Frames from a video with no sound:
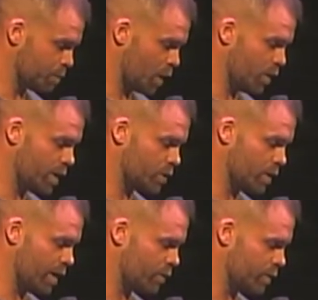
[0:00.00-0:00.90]
A week or two
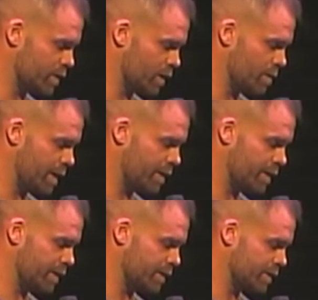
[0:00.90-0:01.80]
after we started to mend
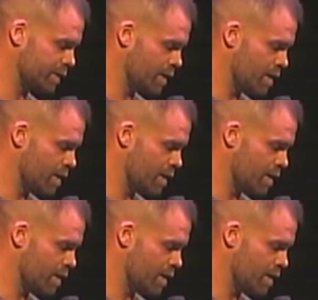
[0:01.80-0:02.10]
things